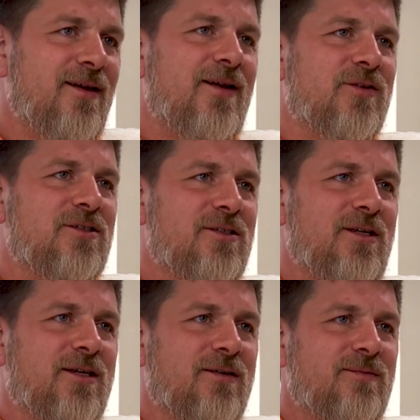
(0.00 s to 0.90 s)
he was,
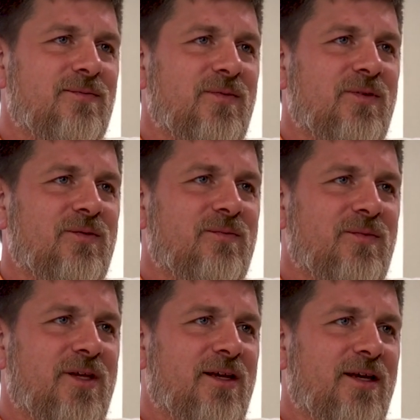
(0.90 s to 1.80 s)

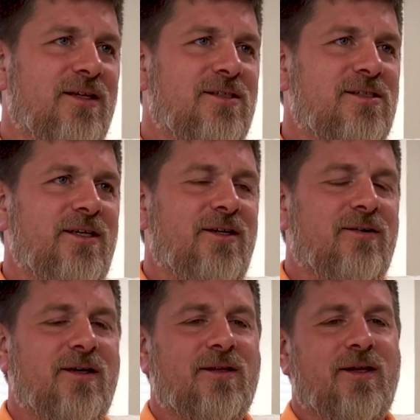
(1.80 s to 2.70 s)
didn't need a seat or
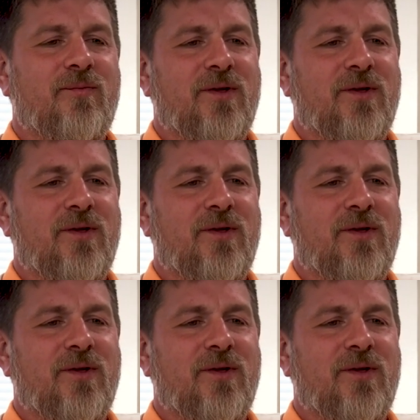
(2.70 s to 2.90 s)
anything.